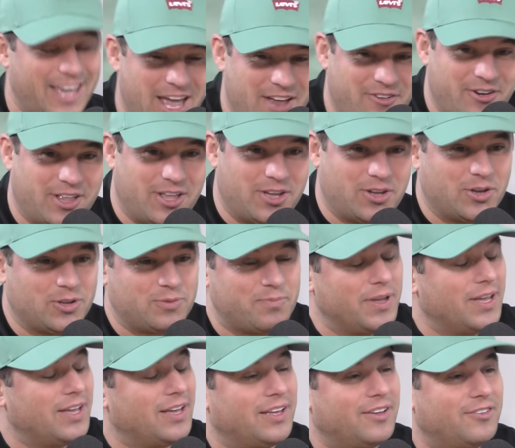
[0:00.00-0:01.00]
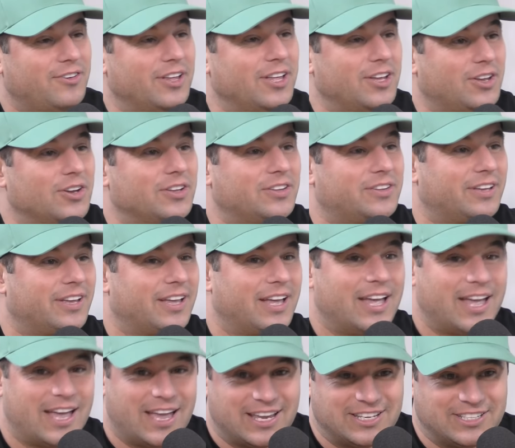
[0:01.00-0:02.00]
Yeah, really good, mate. Really good.
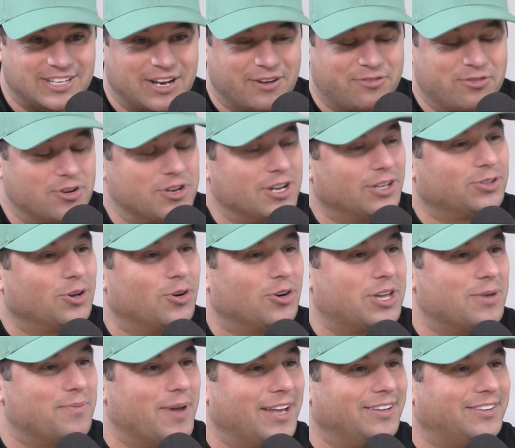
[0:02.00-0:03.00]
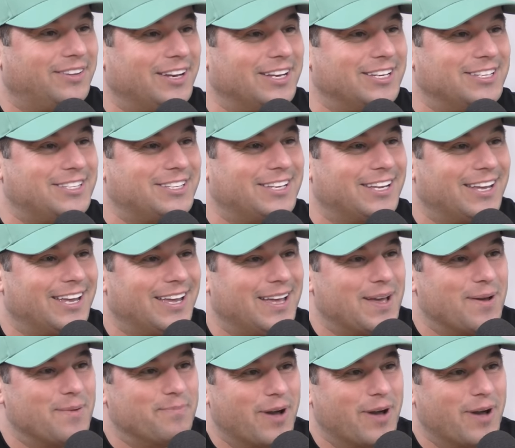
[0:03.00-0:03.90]
Yeah. Seen a few of your documentaries. Yeah.